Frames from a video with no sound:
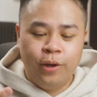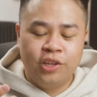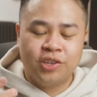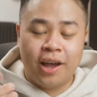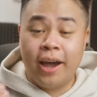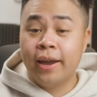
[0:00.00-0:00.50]

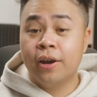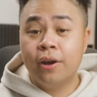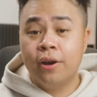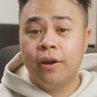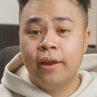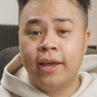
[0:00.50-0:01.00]
which I
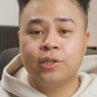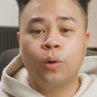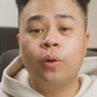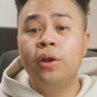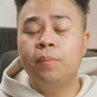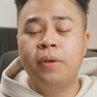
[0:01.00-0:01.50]
heard has
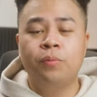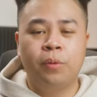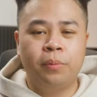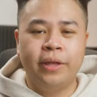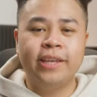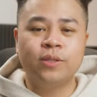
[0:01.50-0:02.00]
already been
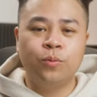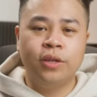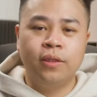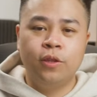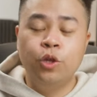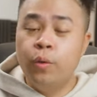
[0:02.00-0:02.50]
replaced
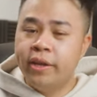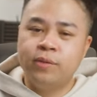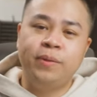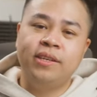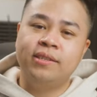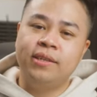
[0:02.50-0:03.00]
with U S
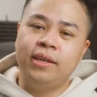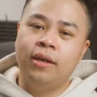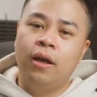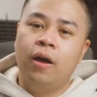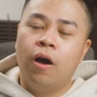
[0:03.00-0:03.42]
B C